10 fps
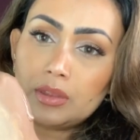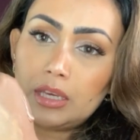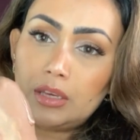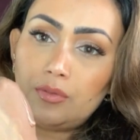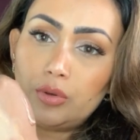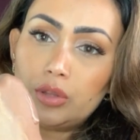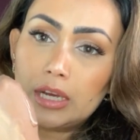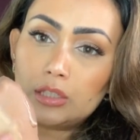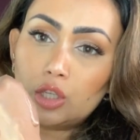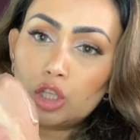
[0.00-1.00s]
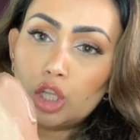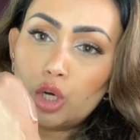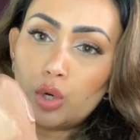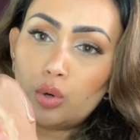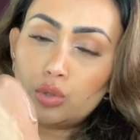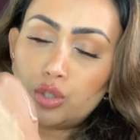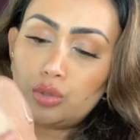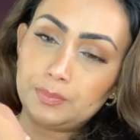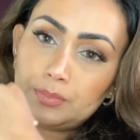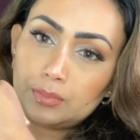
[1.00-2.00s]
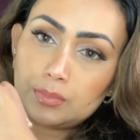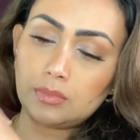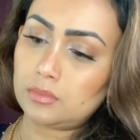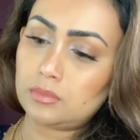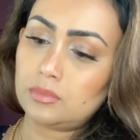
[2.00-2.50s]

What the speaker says: They give you that glow to the skin.